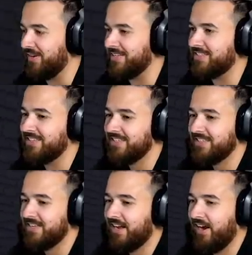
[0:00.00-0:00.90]
Great.
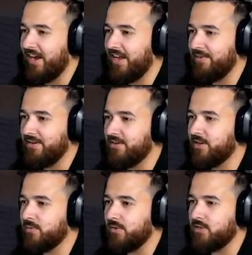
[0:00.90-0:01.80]
All right. Anyway, you're in a
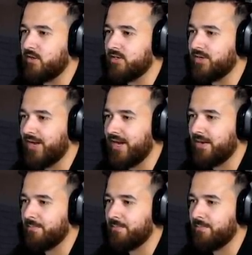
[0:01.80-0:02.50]
good mood. So let's go ahead